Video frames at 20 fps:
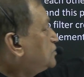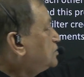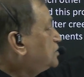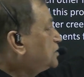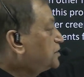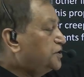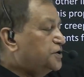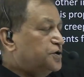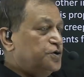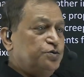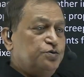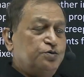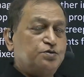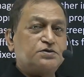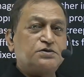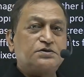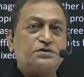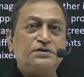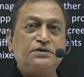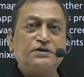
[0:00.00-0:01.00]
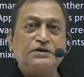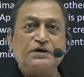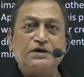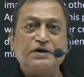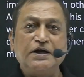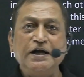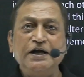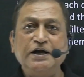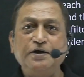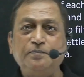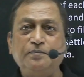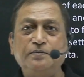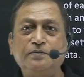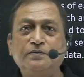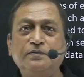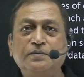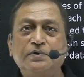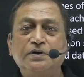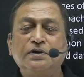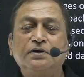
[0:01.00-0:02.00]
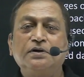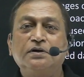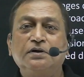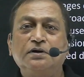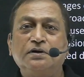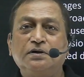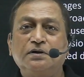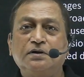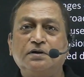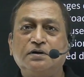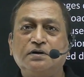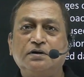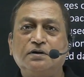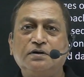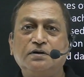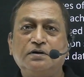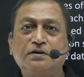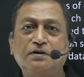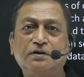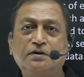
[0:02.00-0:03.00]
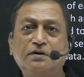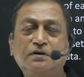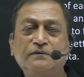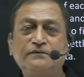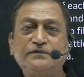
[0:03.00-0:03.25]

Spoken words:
reduce the time of